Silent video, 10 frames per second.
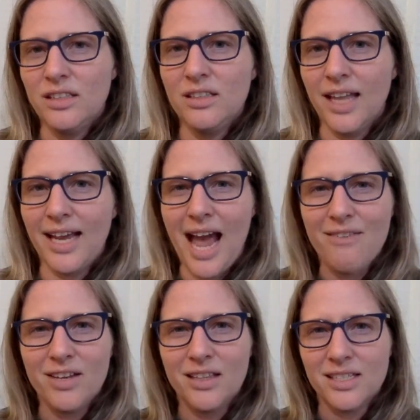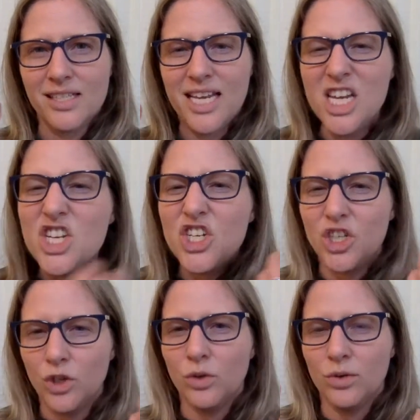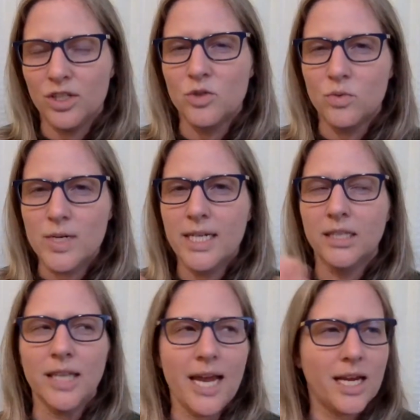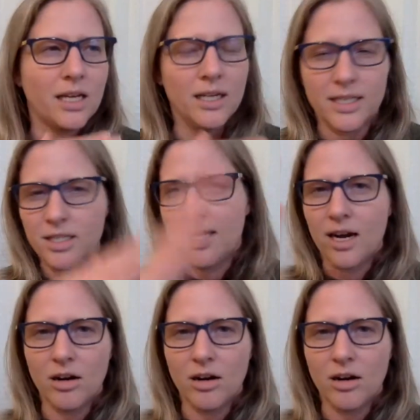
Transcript: like having this issue, this real like it's there